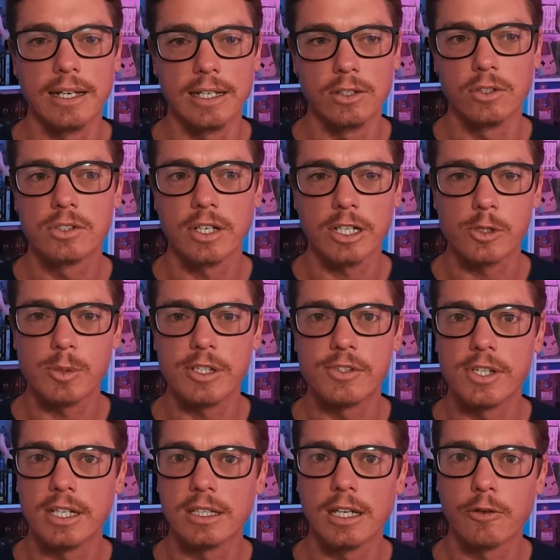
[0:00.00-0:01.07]
it looks like it's been
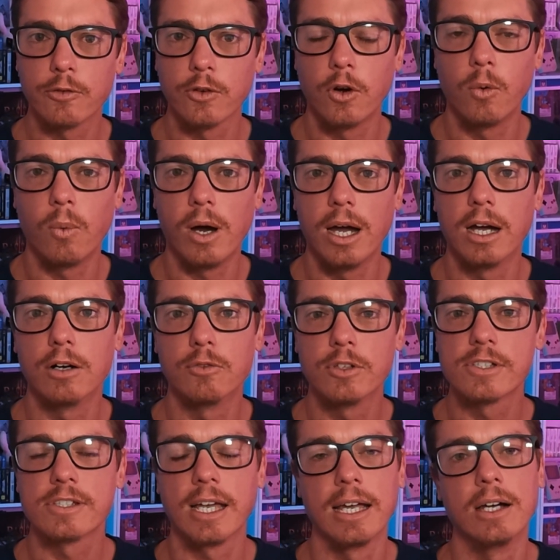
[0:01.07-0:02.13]
sitting there for a while for
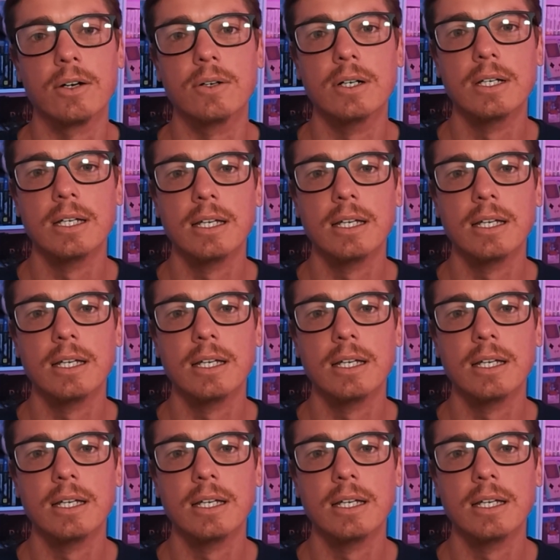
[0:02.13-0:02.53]
sale,